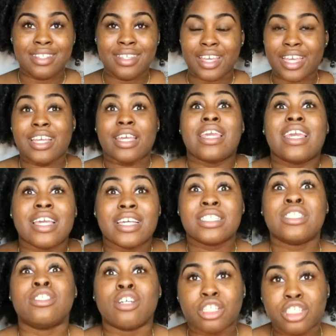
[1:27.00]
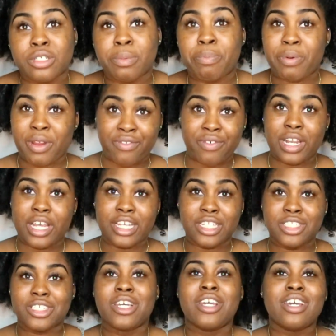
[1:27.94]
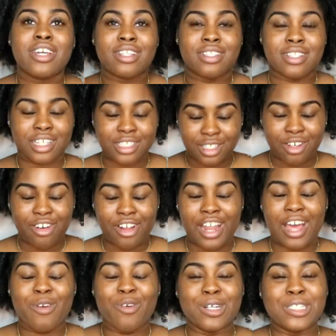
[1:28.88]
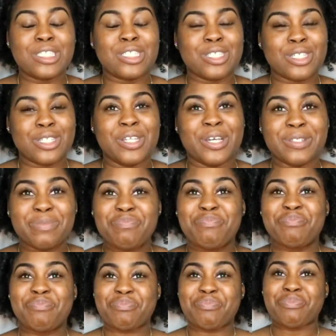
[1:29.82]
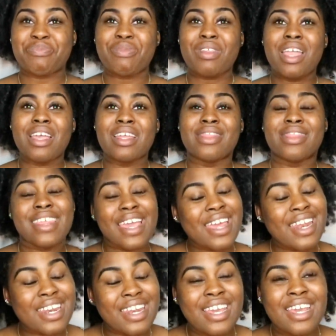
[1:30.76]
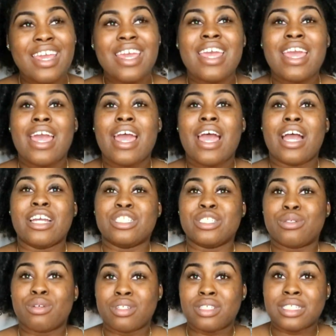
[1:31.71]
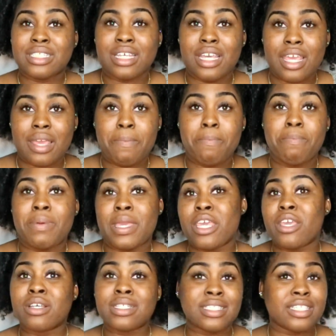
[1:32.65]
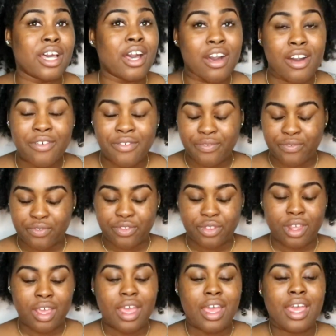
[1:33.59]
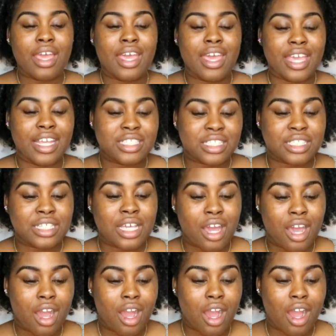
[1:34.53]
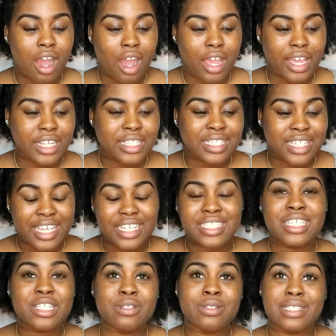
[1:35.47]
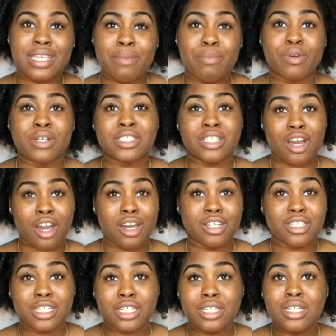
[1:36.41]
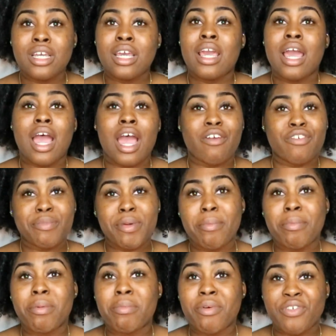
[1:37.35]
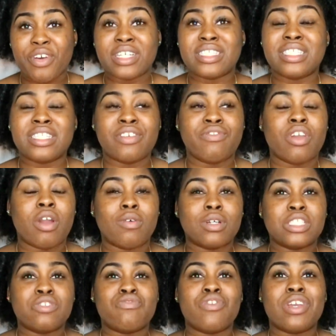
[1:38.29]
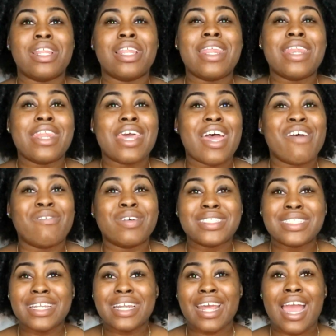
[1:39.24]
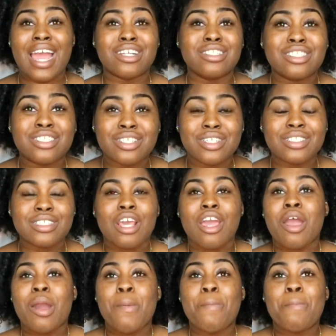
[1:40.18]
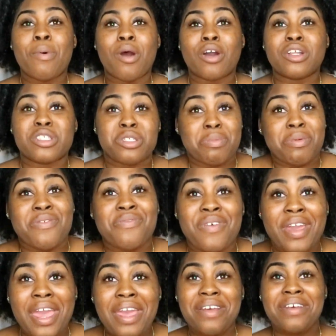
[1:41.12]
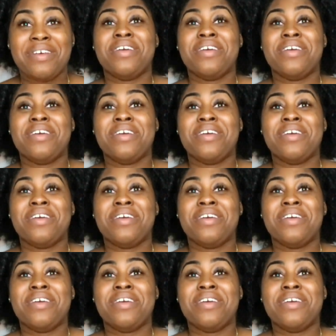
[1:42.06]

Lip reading: it is such a privilege. That's all I want you to know. Then I just want to say, be yourself. It's easy to say, but it's harder. I remember my first interview, I was really nervous and anxious, but to be fair,